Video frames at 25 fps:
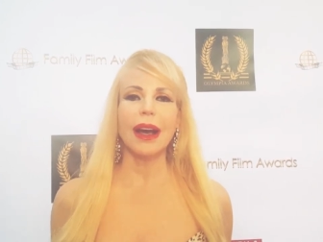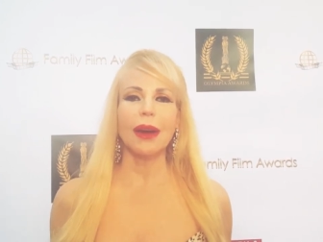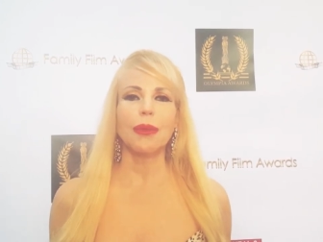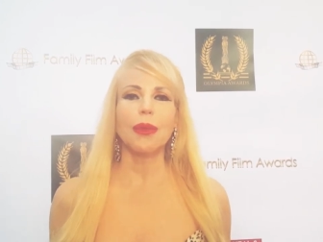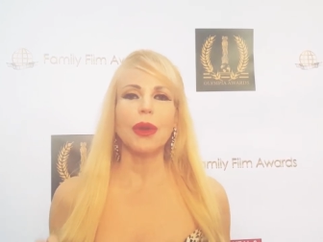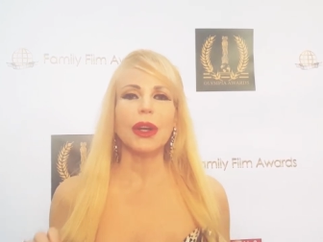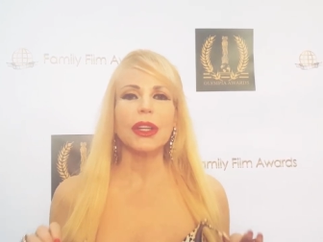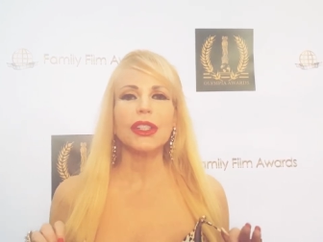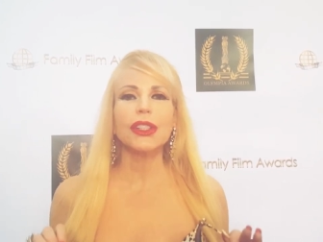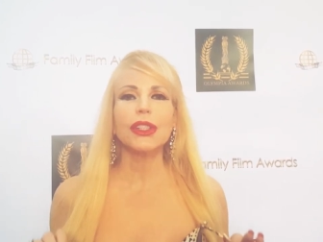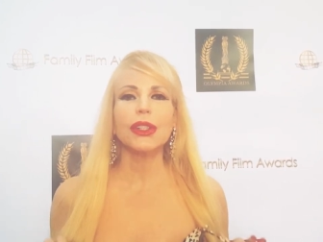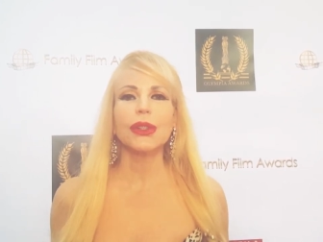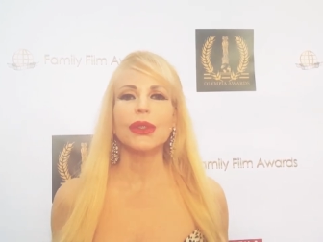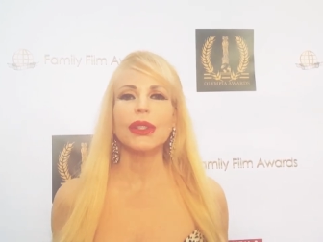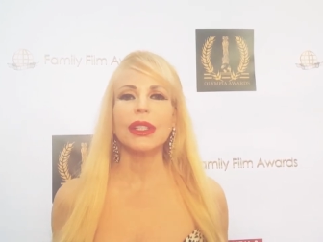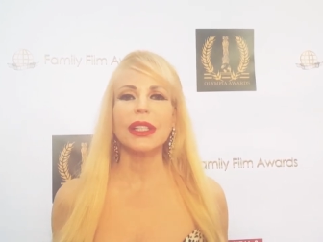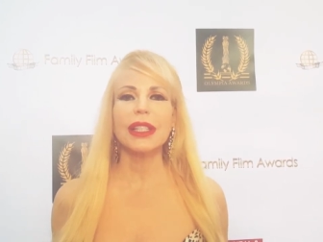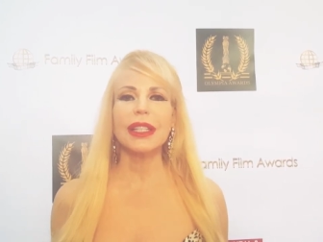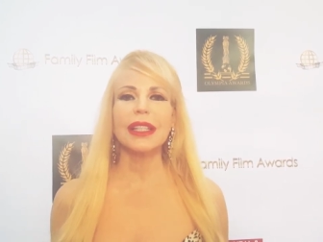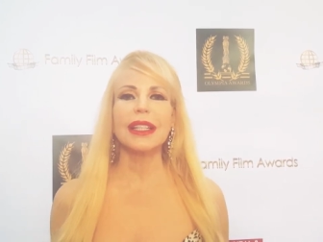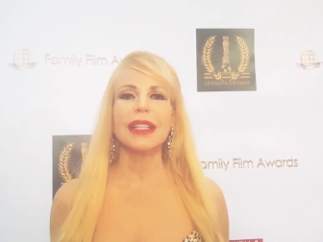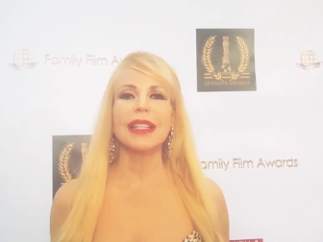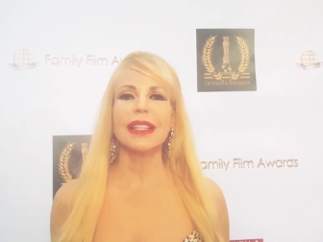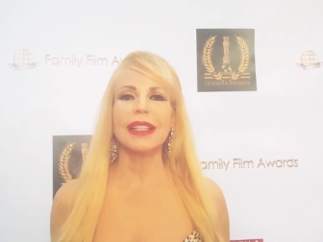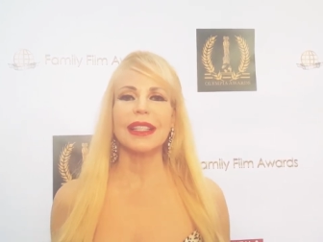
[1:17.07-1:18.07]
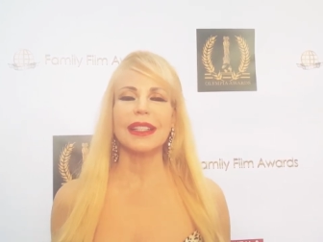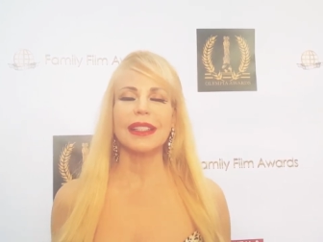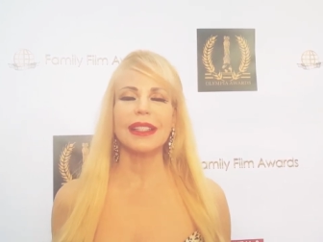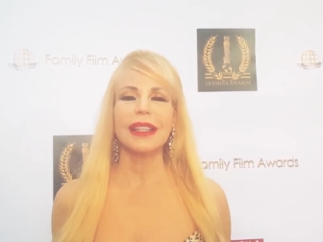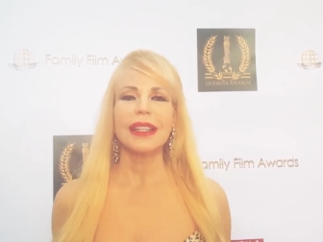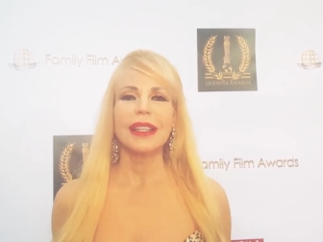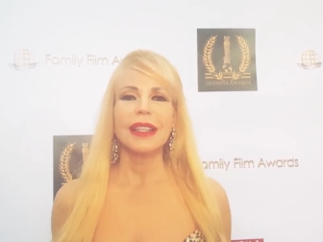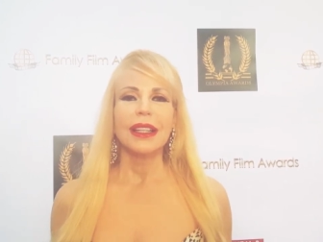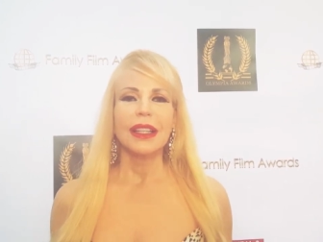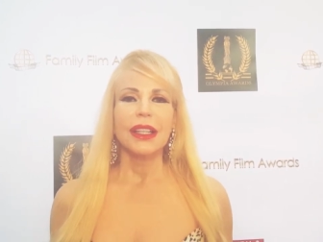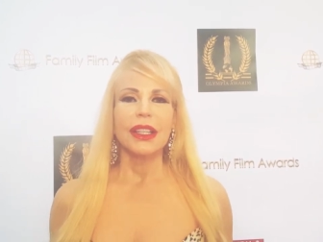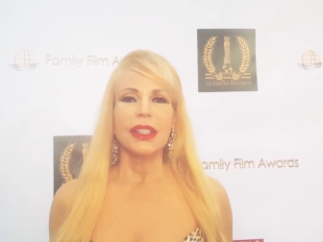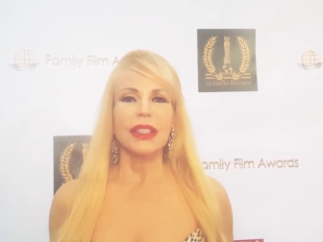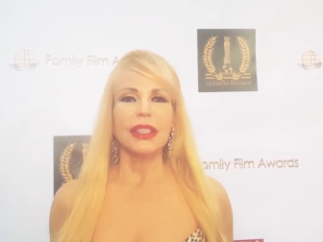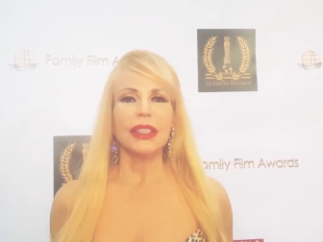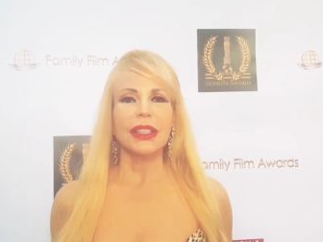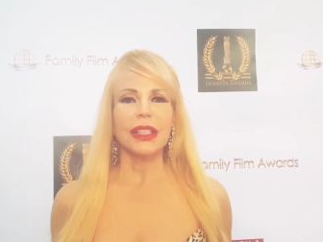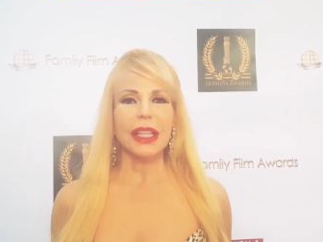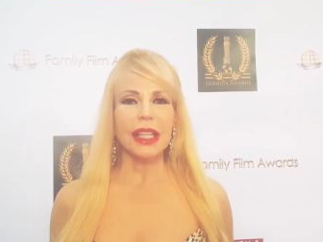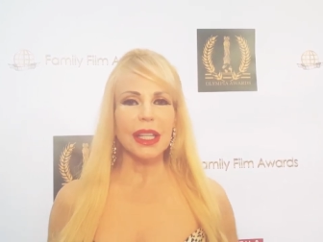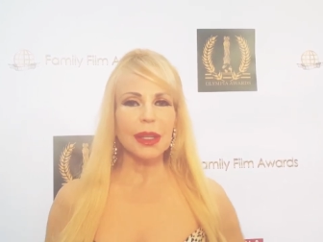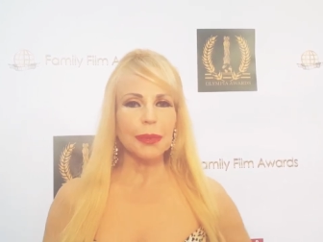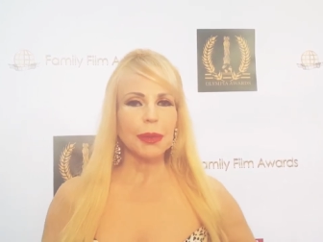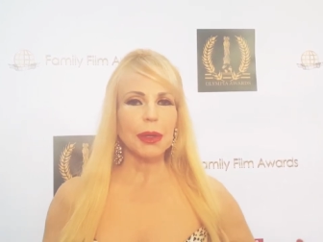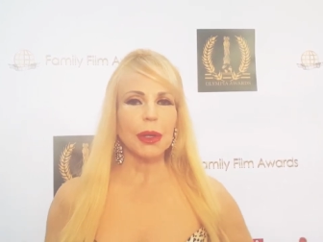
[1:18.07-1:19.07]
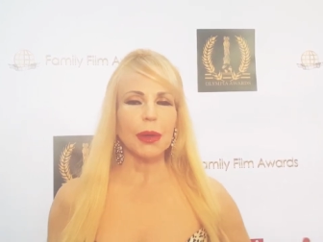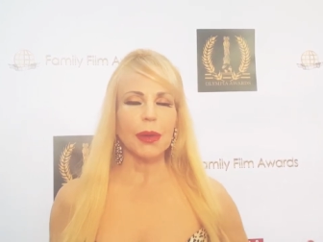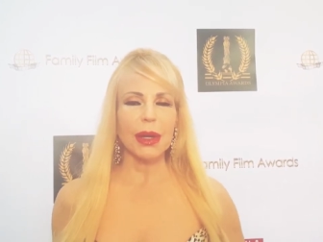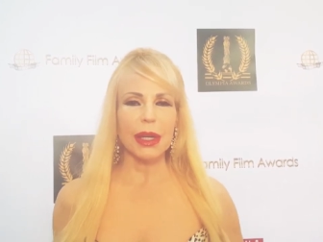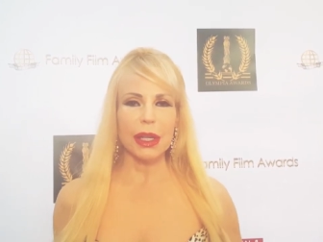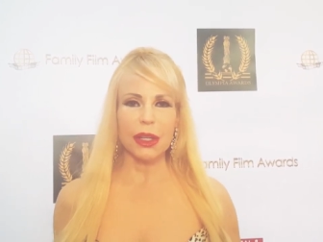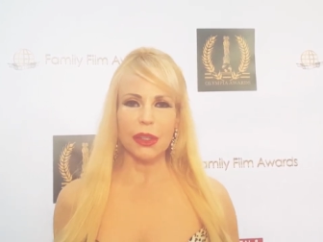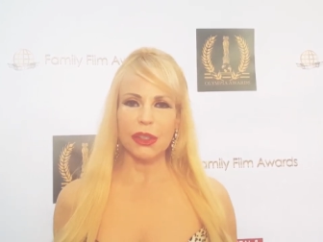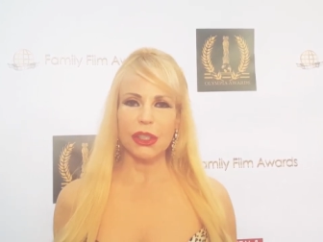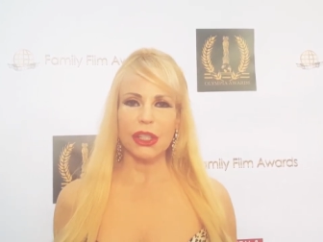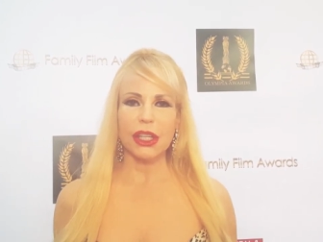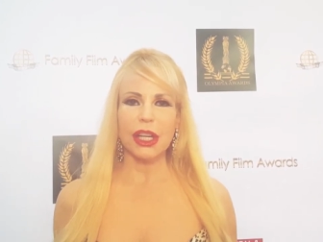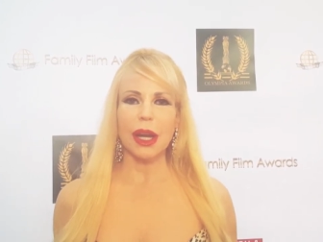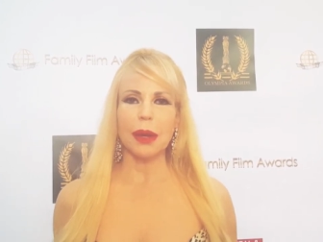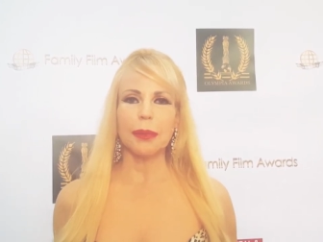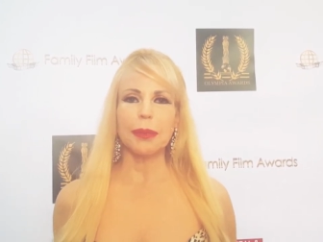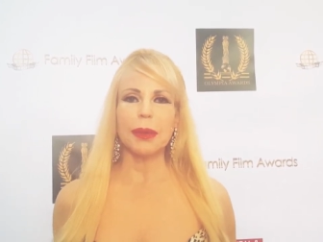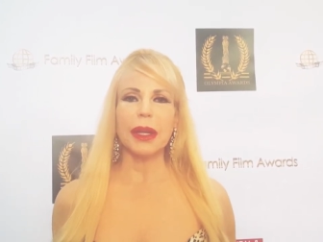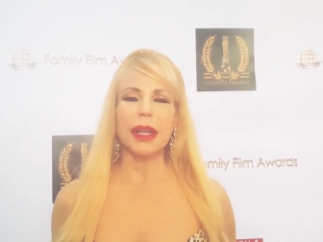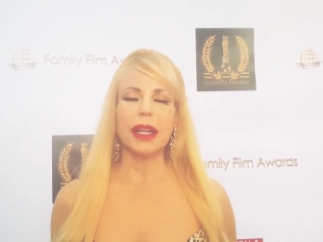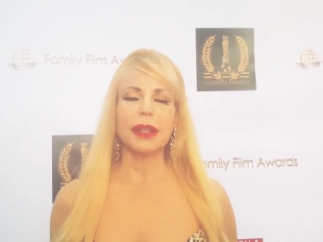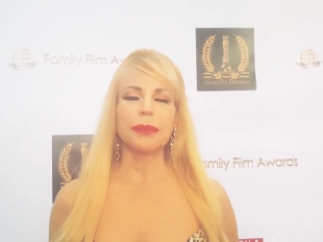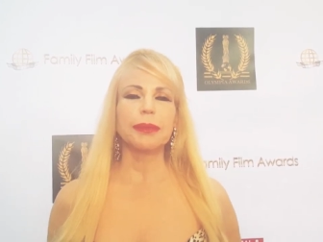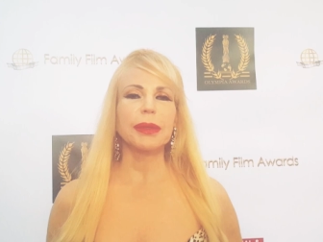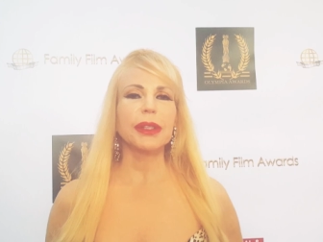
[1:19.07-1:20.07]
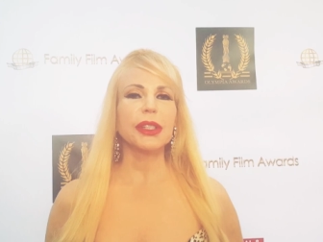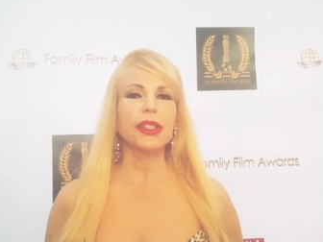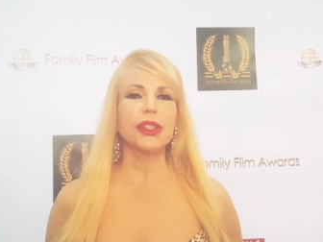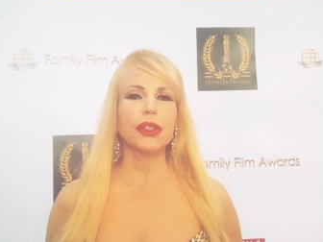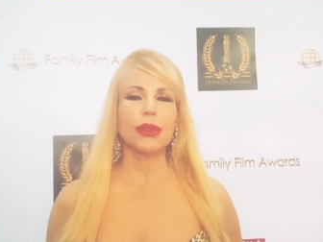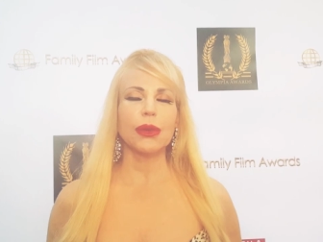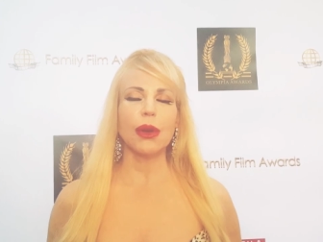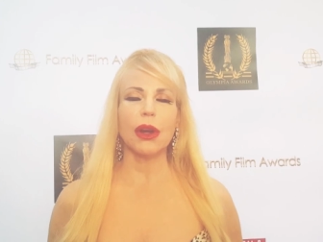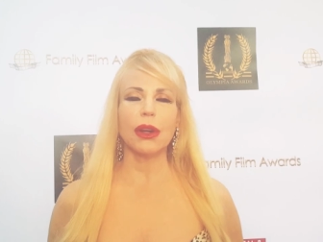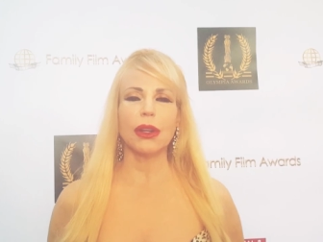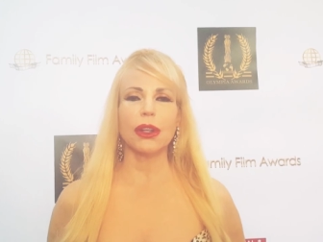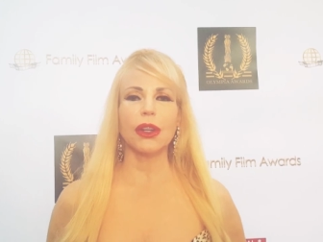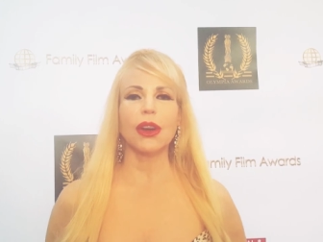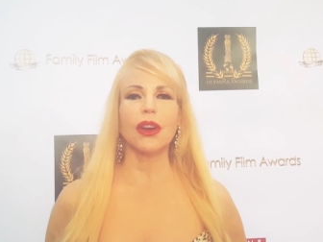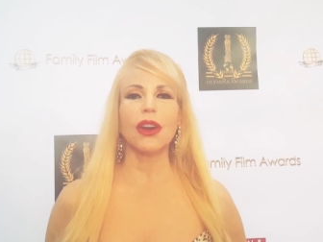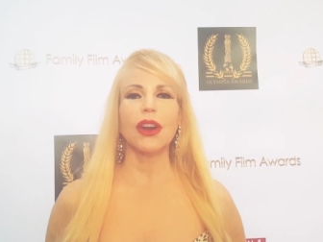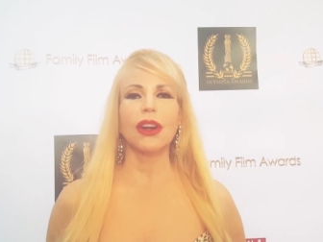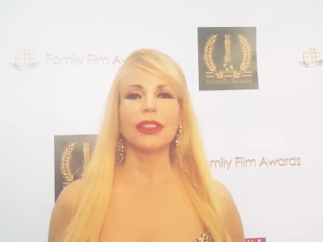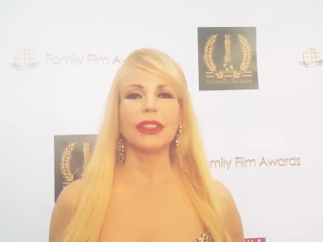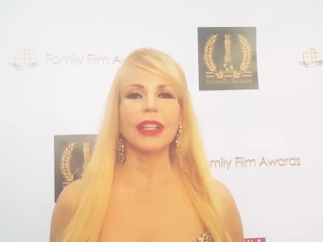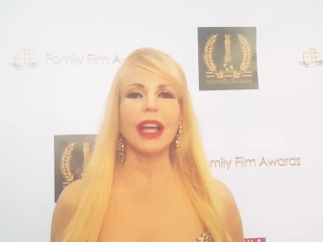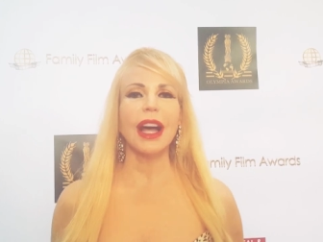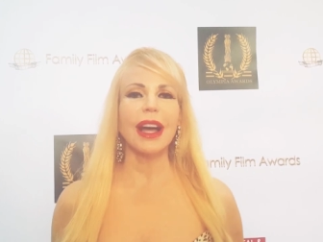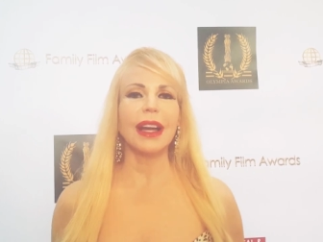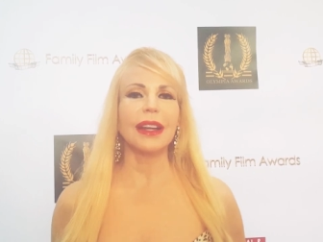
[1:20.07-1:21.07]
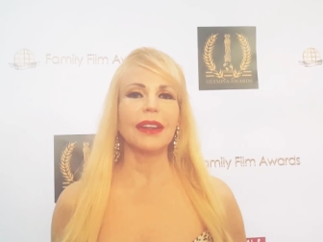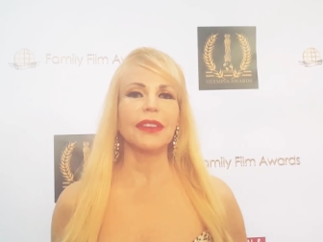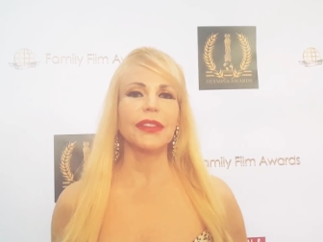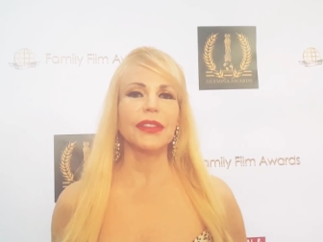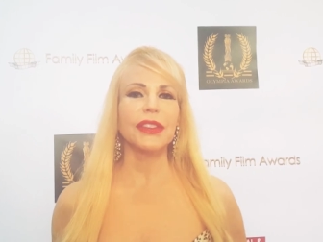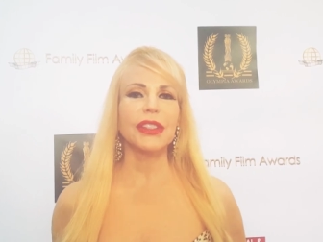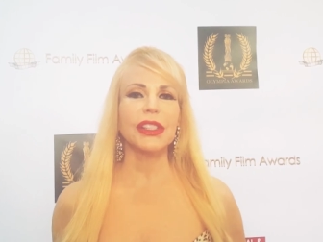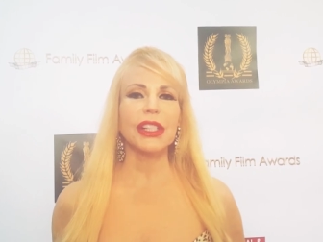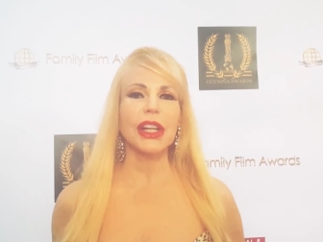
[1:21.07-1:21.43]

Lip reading: what you need to keep your energy up and be strong your whole life.